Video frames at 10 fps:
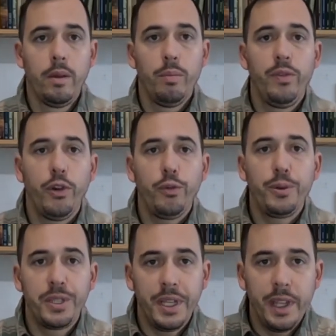Before
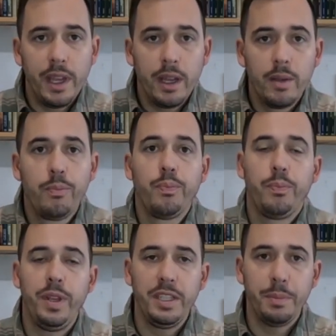proceeding,
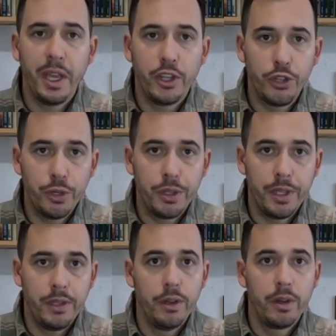please make sure
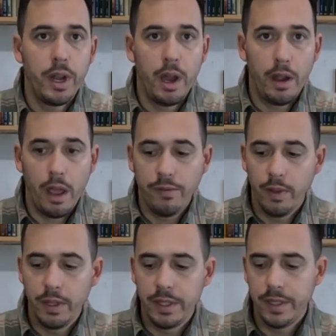that your
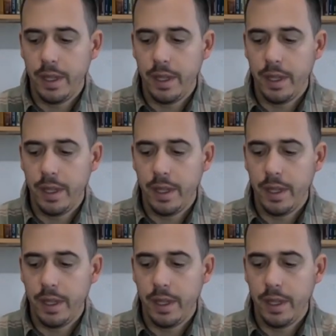rifle is